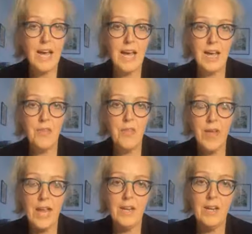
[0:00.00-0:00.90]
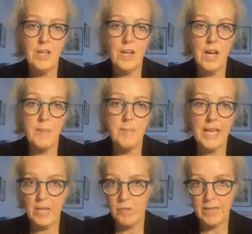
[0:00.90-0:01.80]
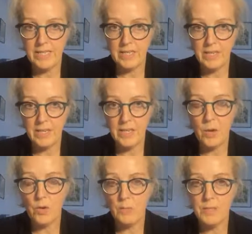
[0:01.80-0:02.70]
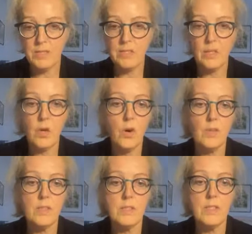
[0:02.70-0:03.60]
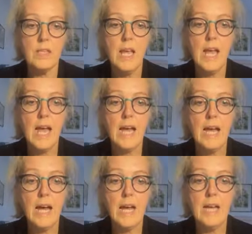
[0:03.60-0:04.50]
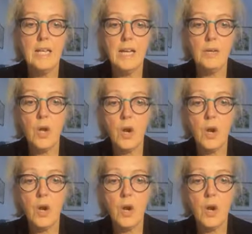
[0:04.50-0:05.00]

then they can raise an argument as to costs. Now,